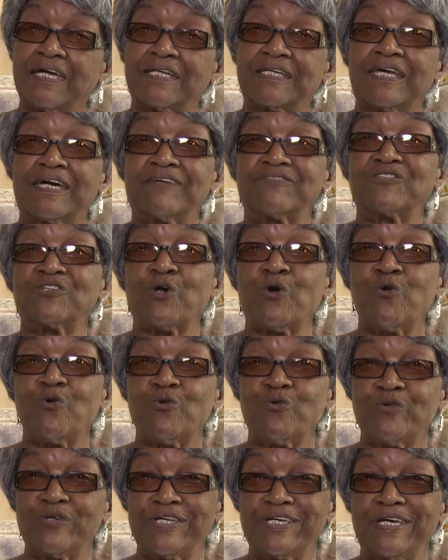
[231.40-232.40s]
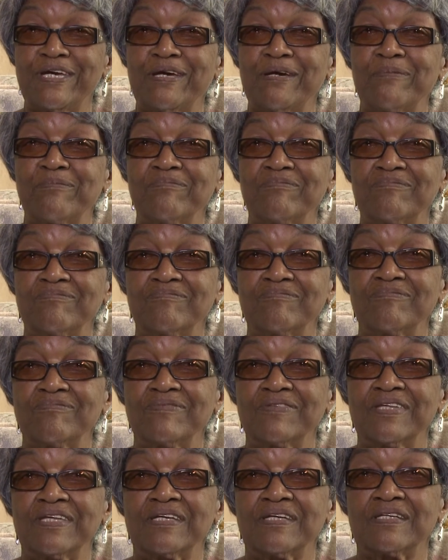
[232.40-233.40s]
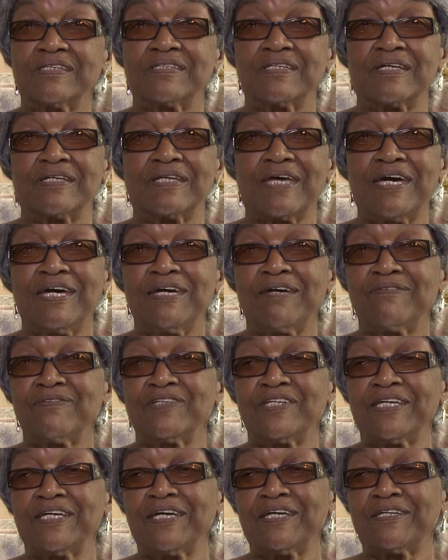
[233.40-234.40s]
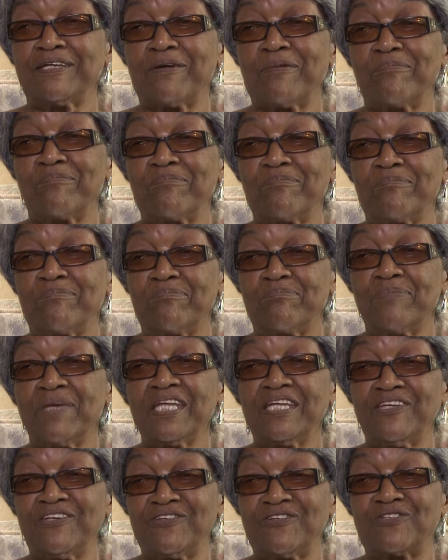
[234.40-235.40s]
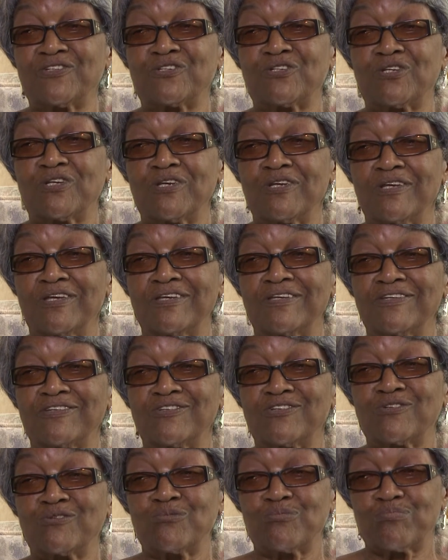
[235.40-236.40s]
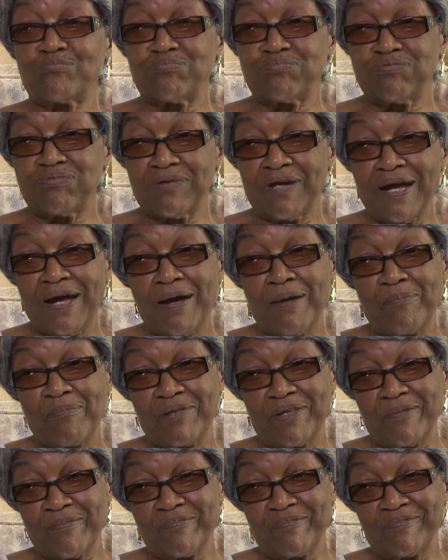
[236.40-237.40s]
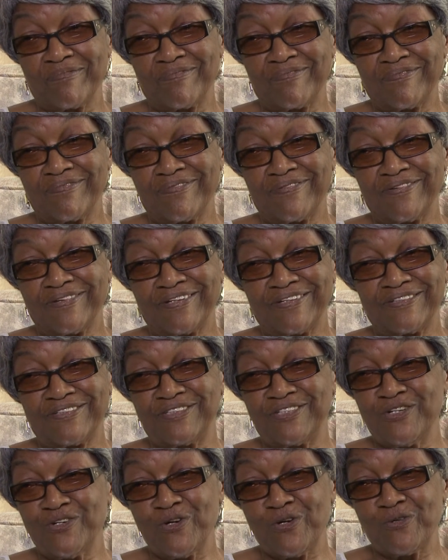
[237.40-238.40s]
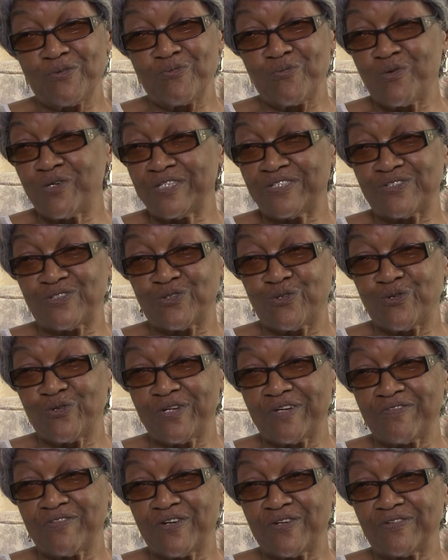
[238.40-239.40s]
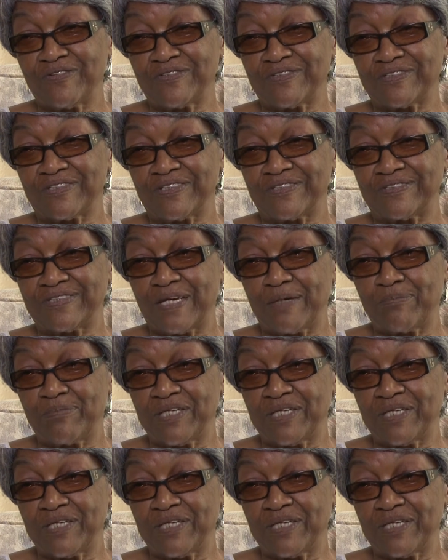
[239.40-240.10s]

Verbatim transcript: I told him that I haven't had a minute's problem, none whatsoever, since I've